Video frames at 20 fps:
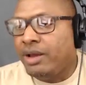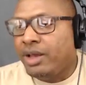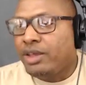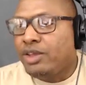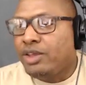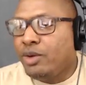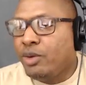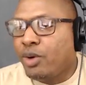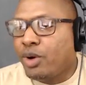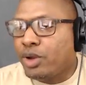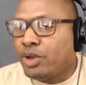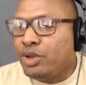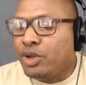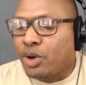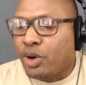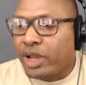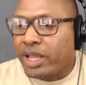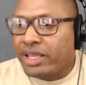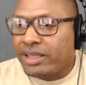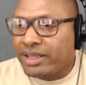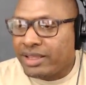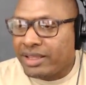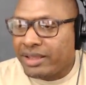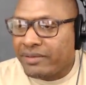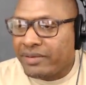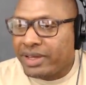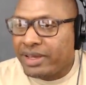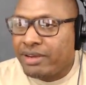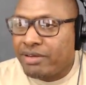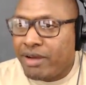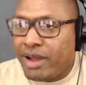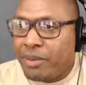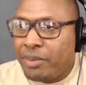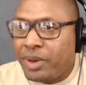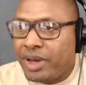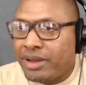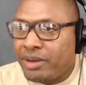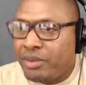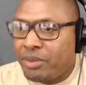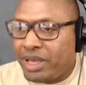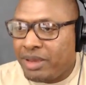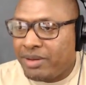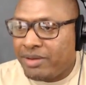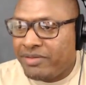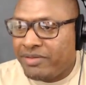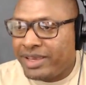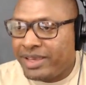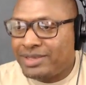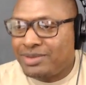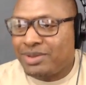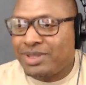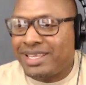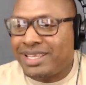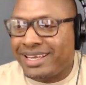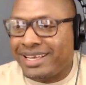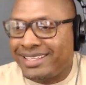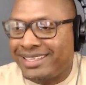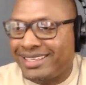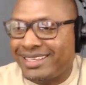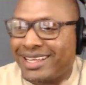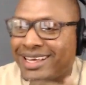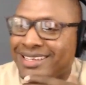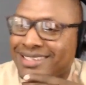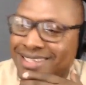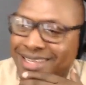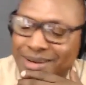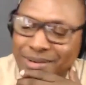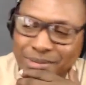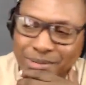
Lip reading: You were annoying the living crap out of Babyface with that the last time we